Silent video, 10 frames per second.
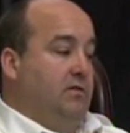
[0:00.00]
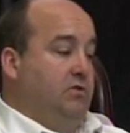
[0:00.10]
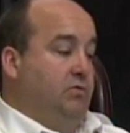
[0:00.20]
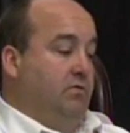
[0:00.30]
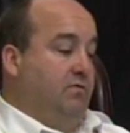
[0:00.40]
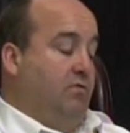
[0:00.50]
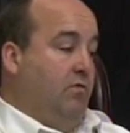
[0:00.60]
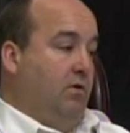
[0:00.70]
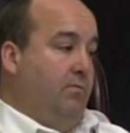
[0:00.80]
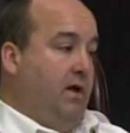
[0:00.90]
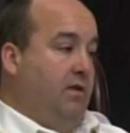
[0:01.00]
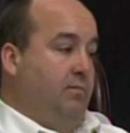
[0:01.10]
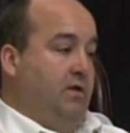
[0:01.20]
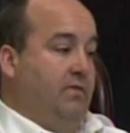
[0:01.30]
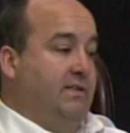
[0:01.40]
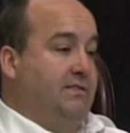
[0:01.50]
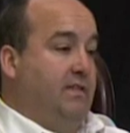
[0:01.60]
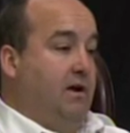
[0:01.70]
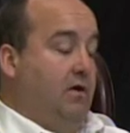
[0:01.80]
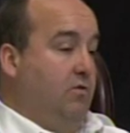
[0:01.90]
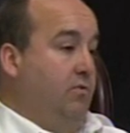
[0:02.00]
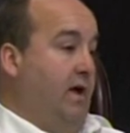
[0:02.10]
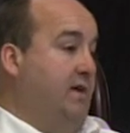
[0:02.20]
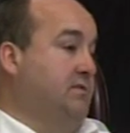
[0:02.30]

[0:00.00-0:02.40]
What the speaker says: to inform anybody that's there who